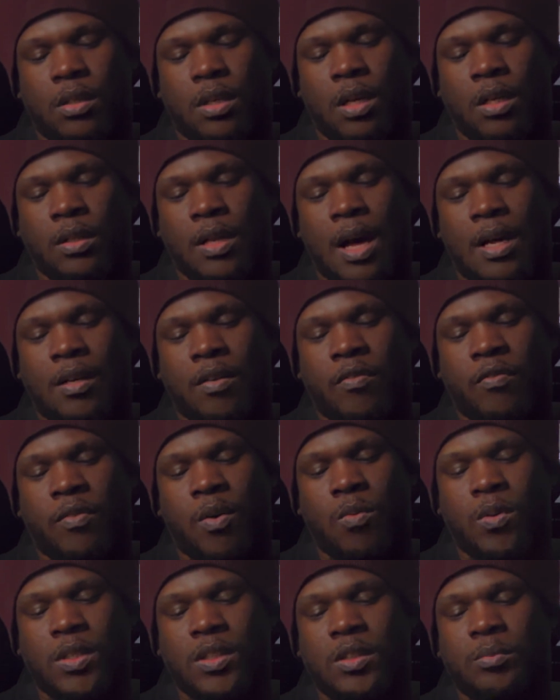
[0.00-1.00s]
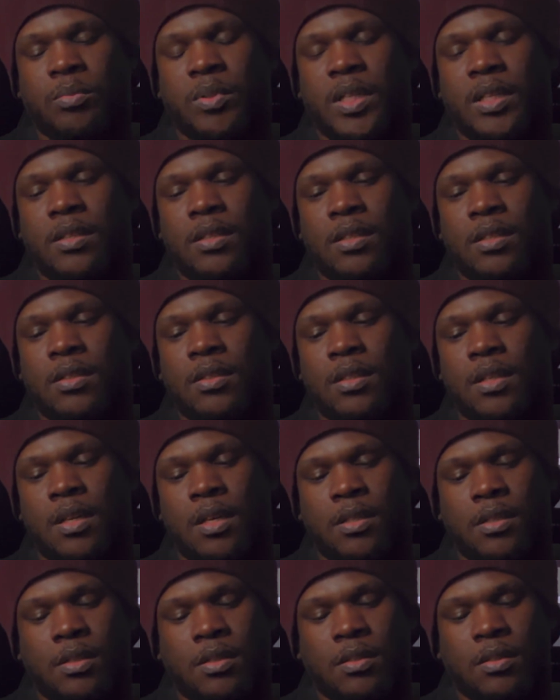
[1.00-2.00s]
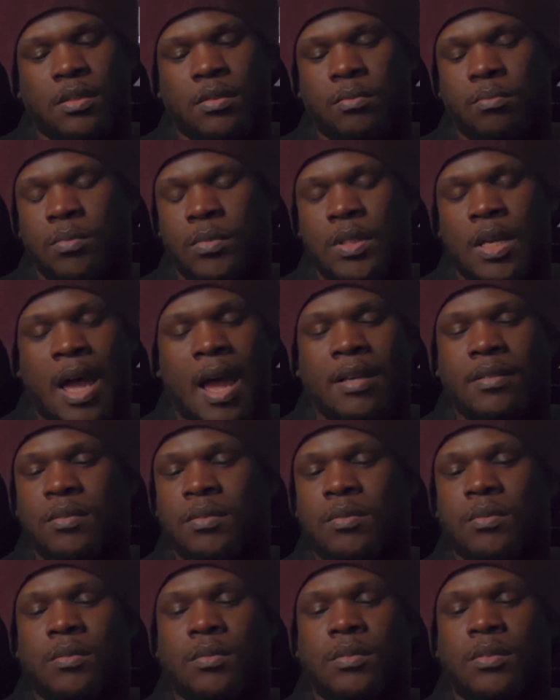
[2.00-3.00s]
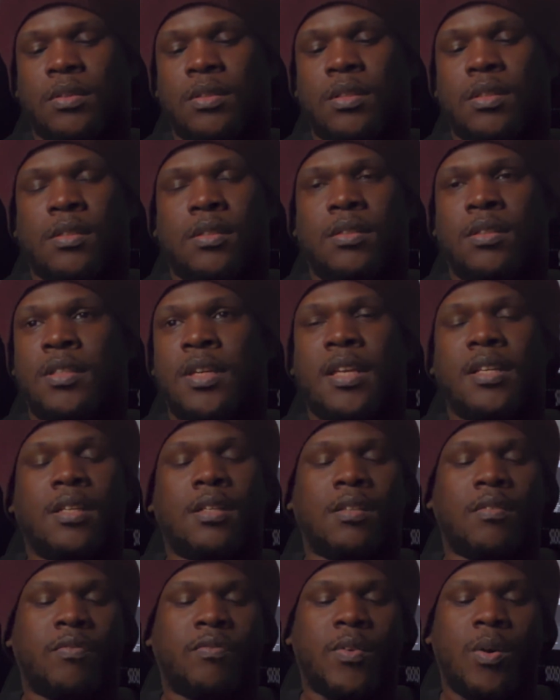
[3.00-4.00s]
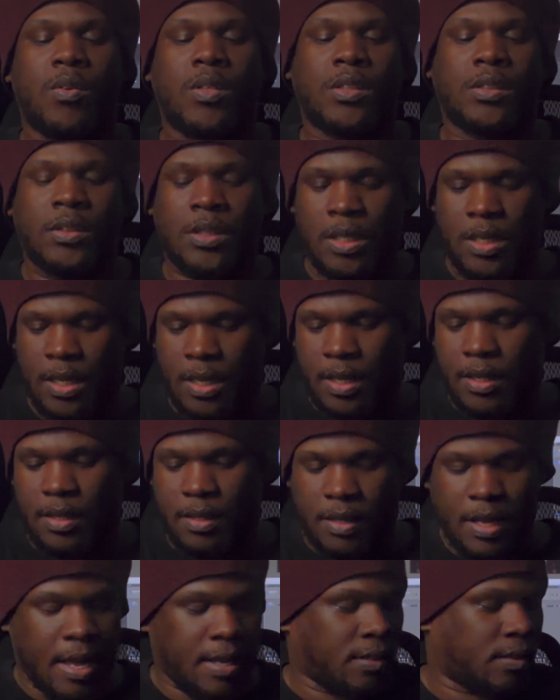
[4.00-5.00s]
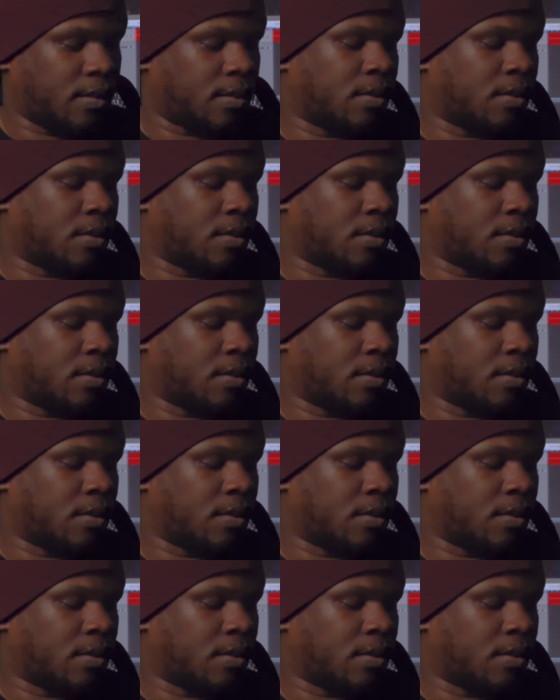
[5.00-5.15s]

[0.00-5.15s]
lot of focus breathing and then not getting the focus that